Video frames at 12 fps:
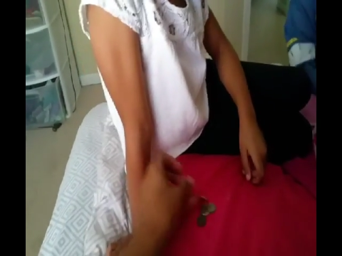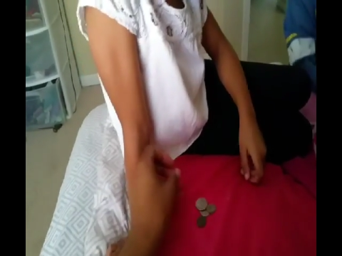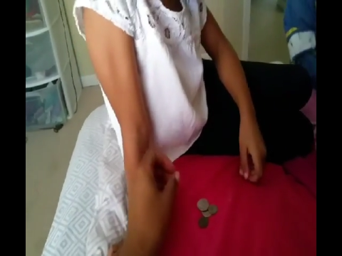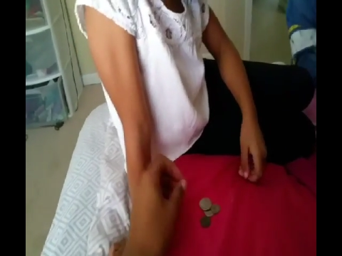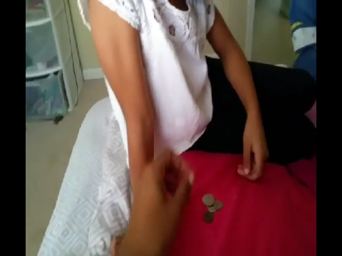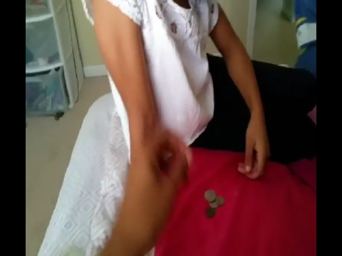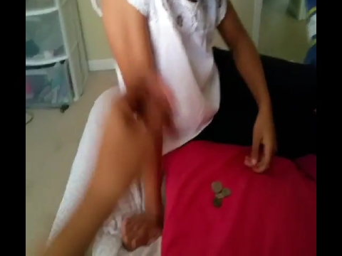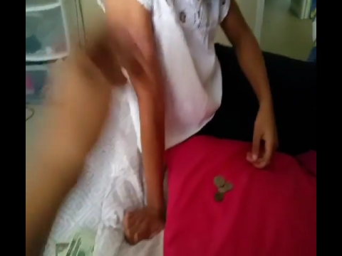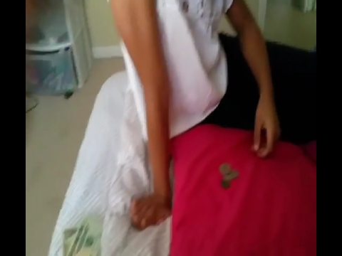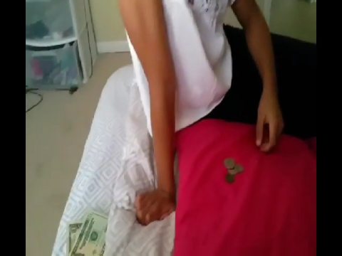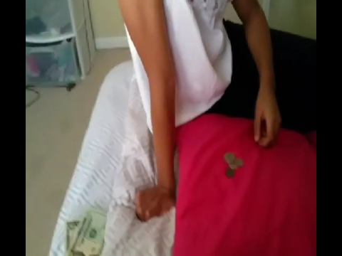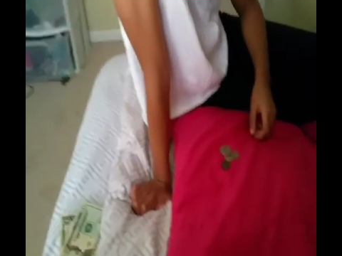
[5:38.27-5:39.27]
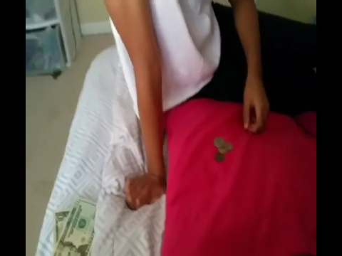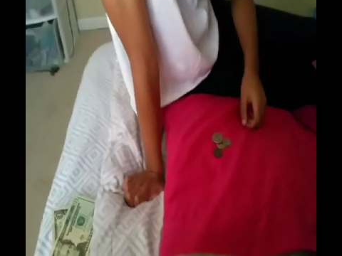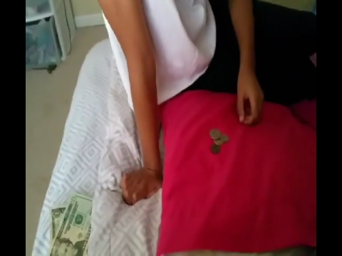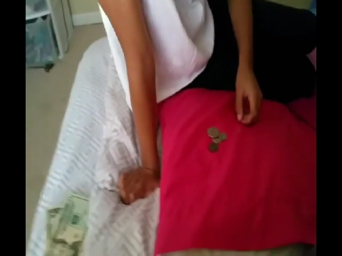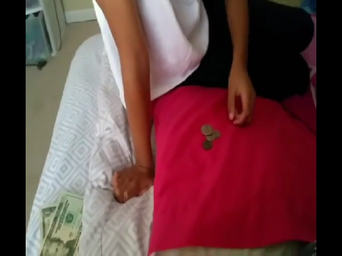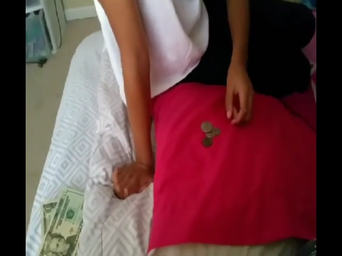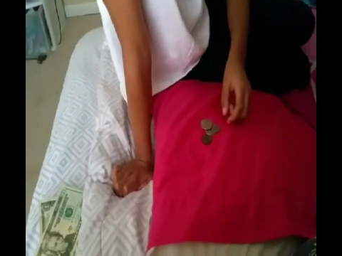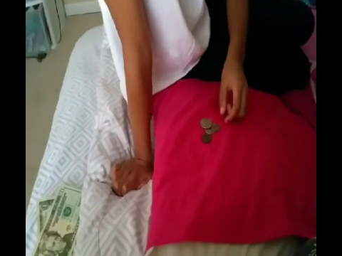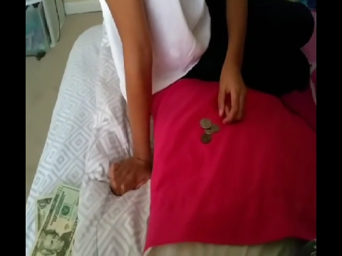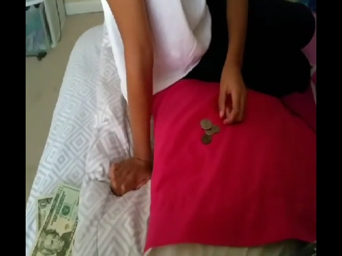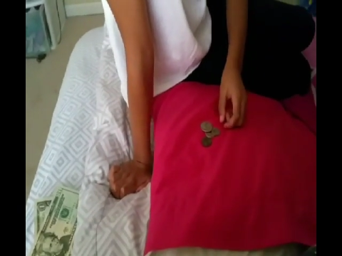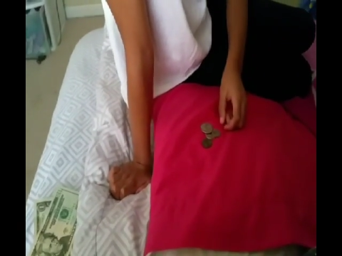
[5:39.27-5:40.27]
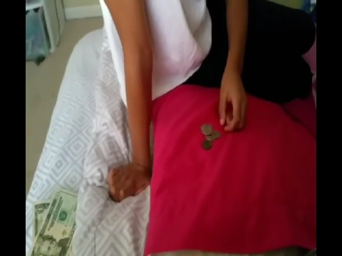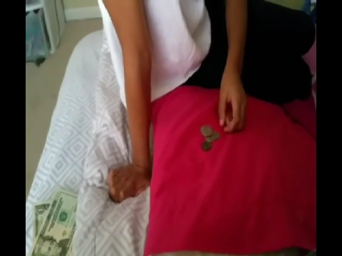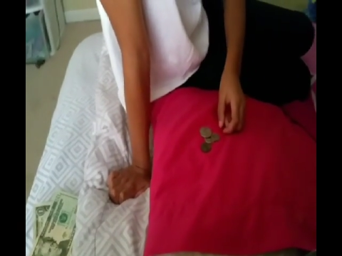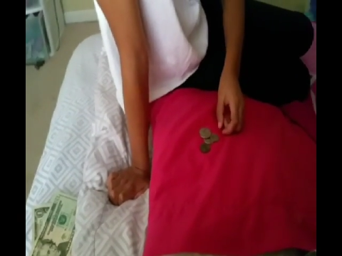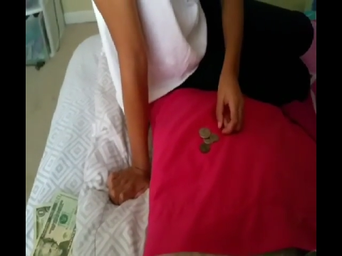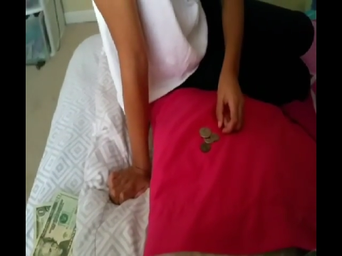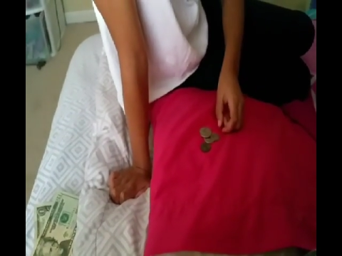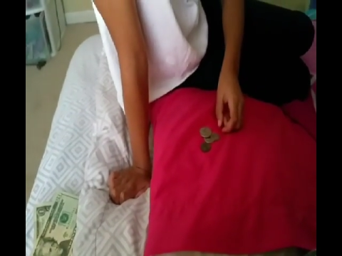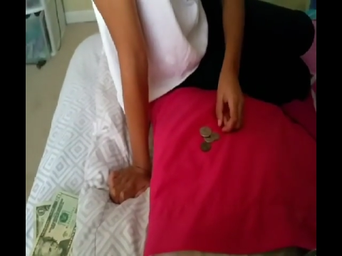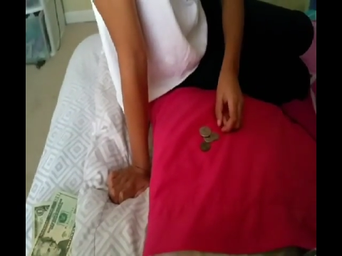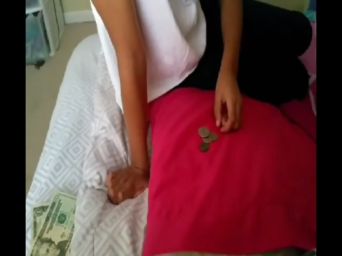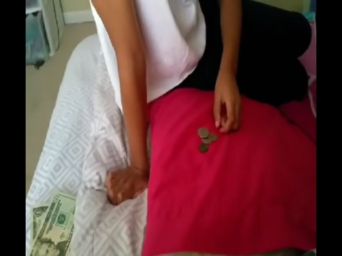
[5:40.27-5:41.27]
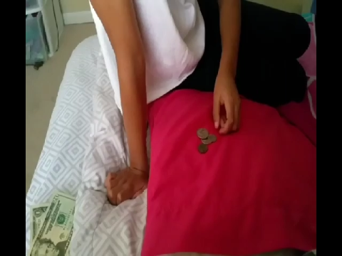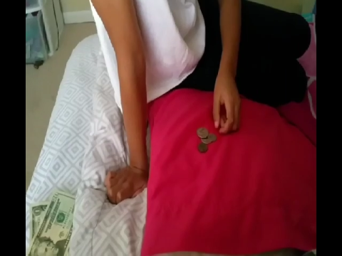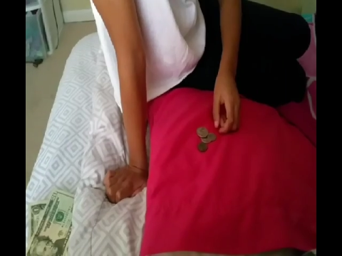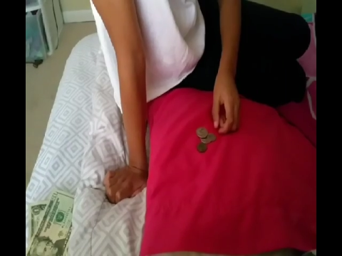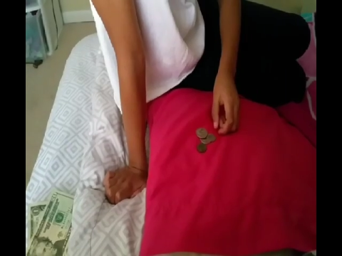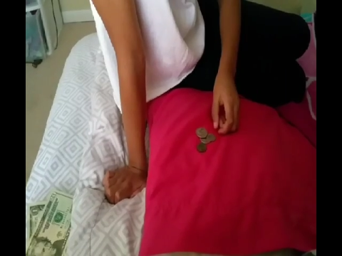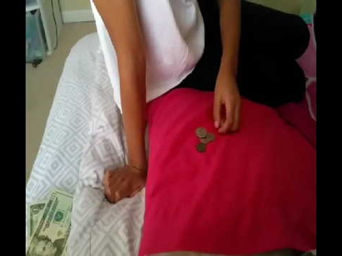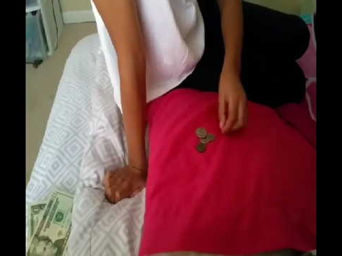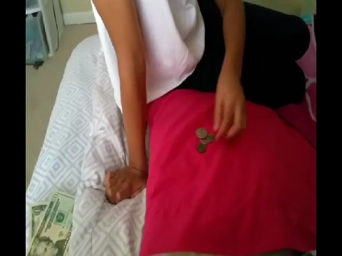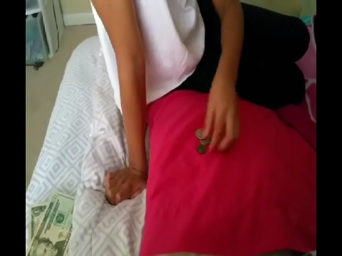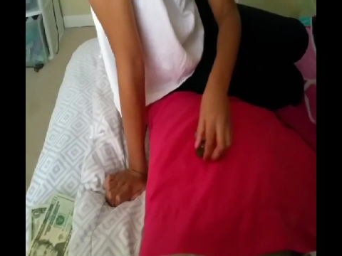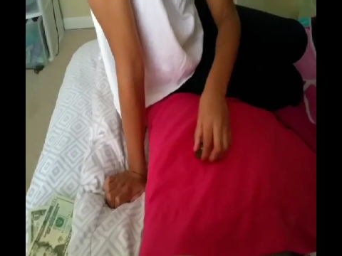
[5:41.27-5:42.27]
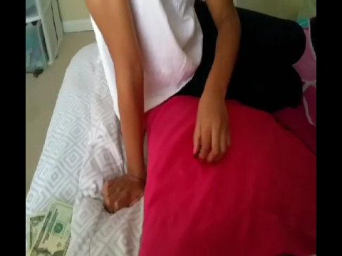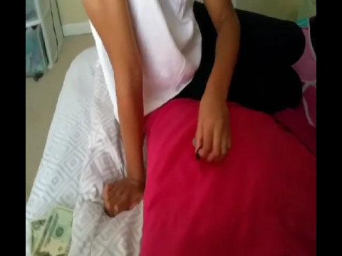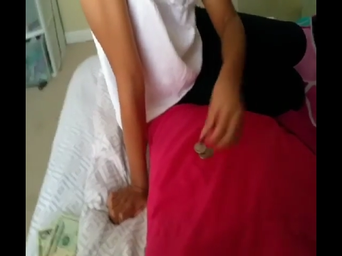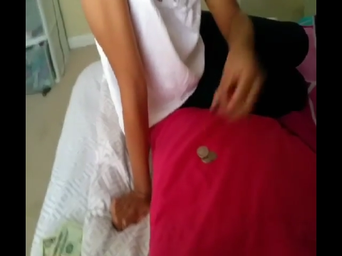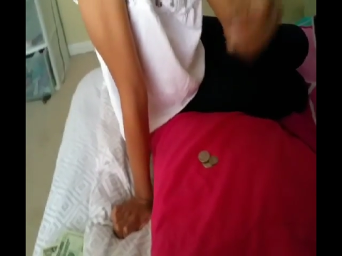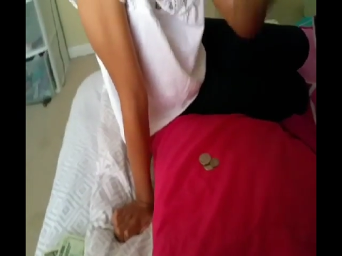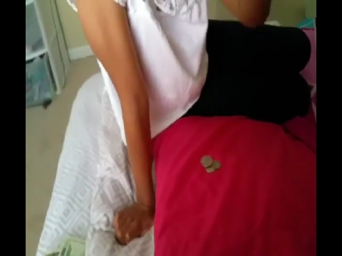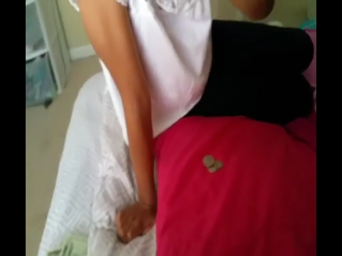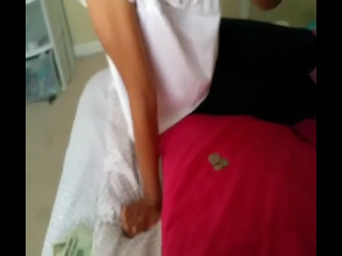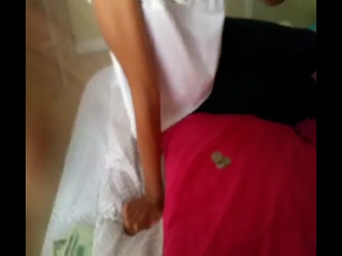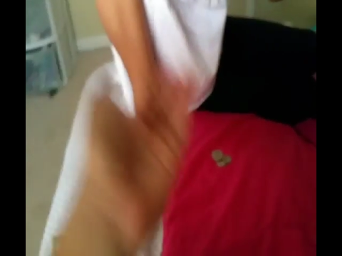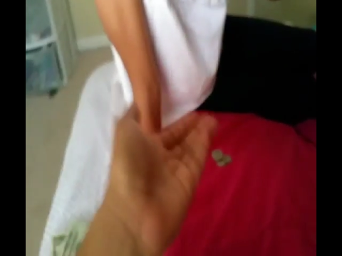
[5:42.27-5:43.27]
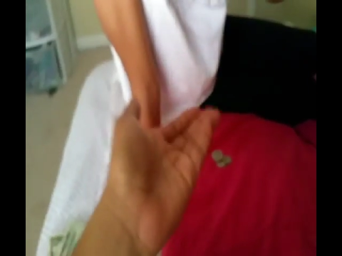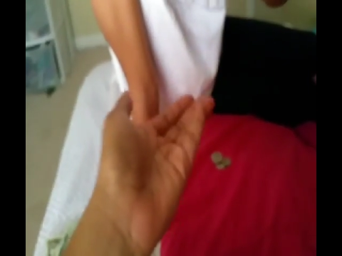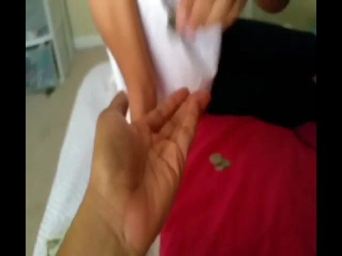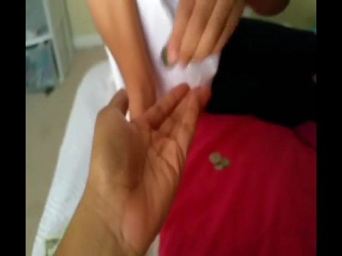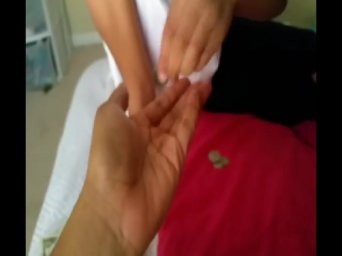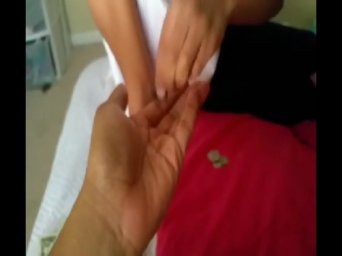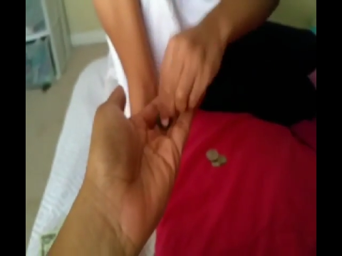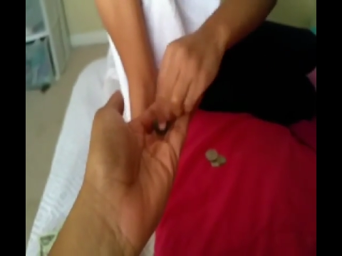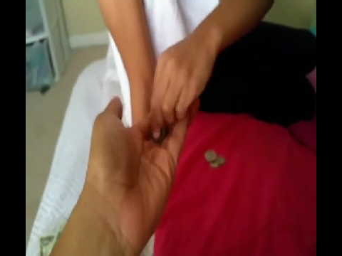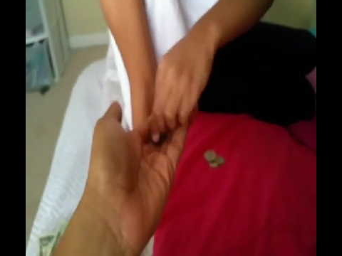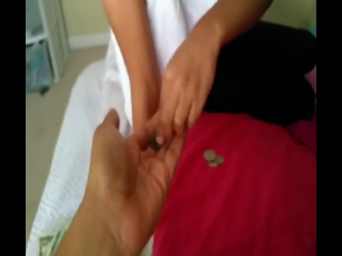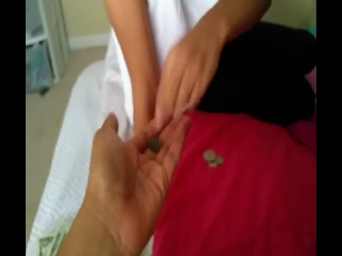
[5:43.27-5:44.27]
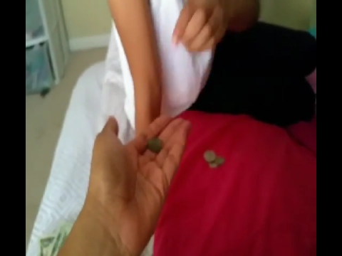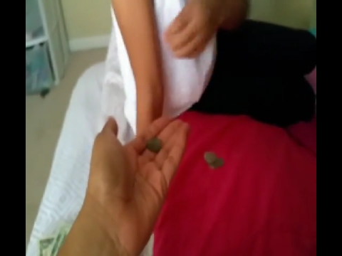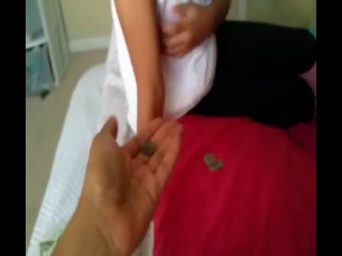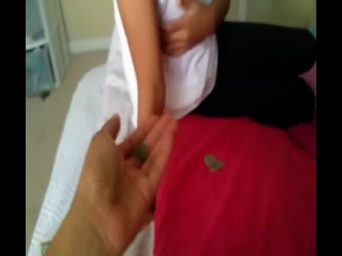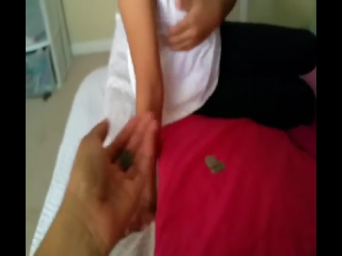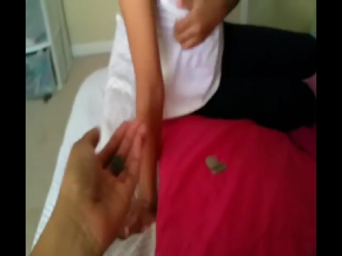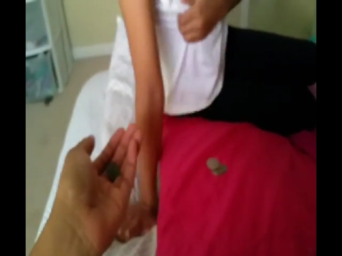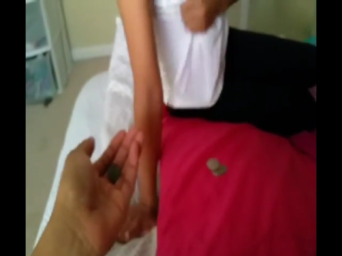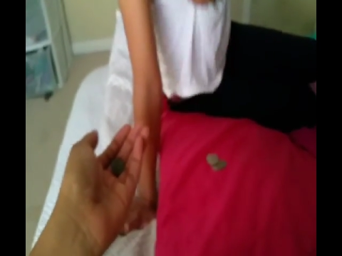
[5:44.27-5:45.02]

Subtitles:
Nobody's mouth can be seen.